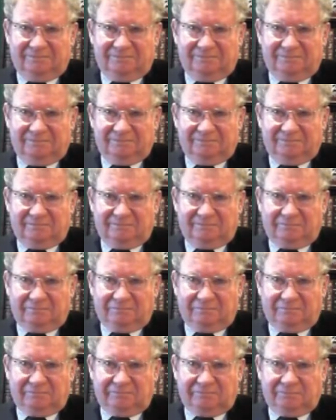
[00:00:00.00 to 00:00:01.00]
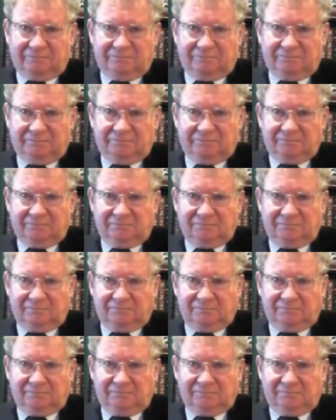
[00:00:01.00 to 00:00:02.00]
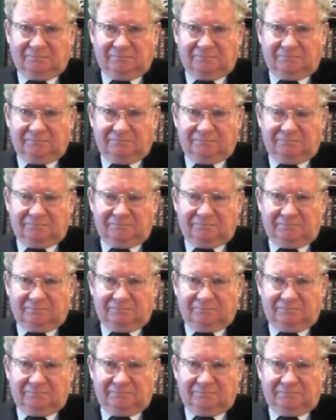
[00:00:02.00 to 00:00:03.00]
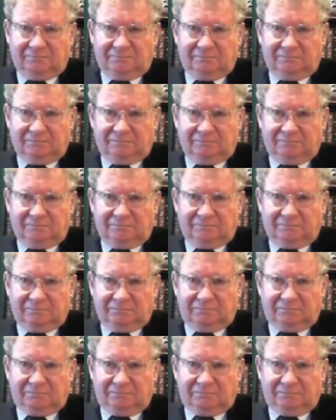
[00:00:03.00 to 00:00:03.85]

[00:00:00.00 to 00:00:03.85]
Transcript: The person shown says nothing.